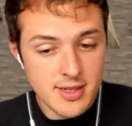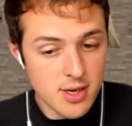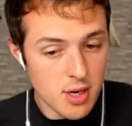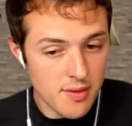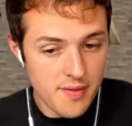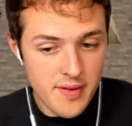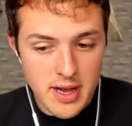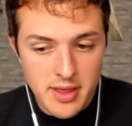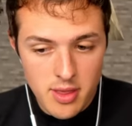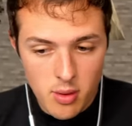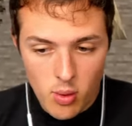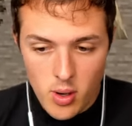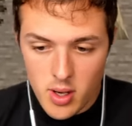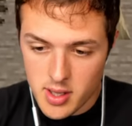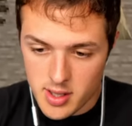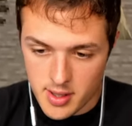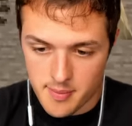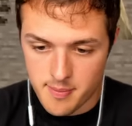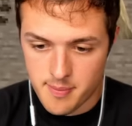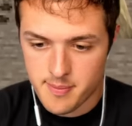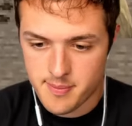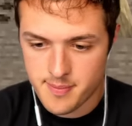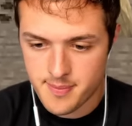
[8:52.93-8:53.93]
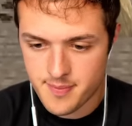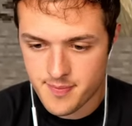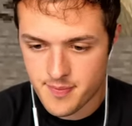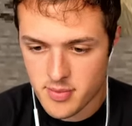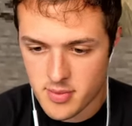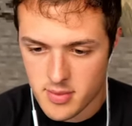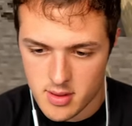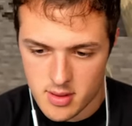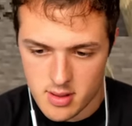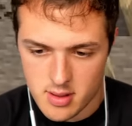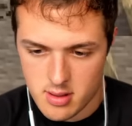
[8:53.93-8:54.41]
to go find the water.
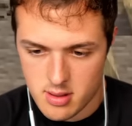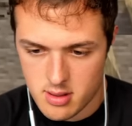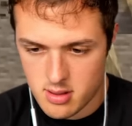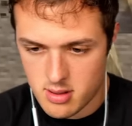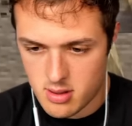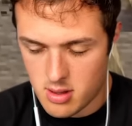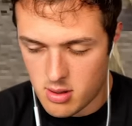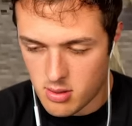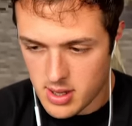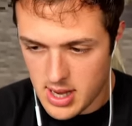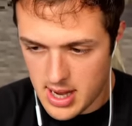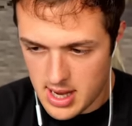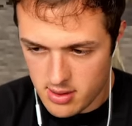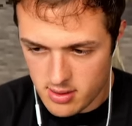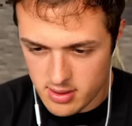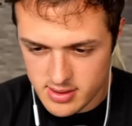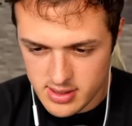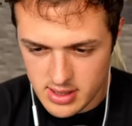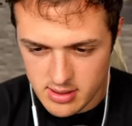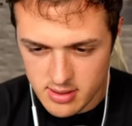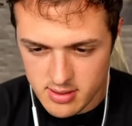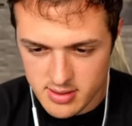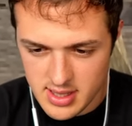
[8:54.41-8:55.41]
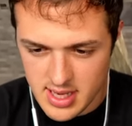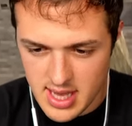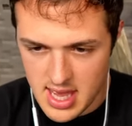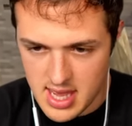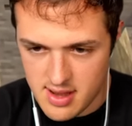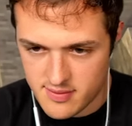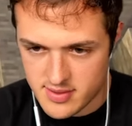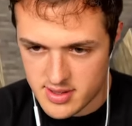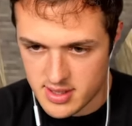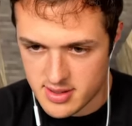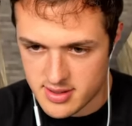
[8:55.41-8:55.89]
Okay, it looks like there's a
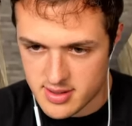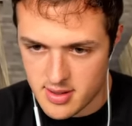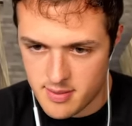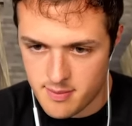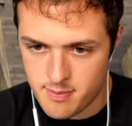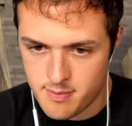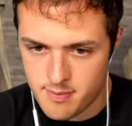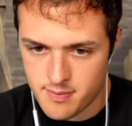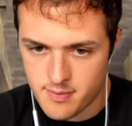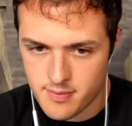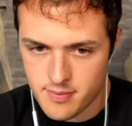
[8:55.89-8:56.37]
cave system.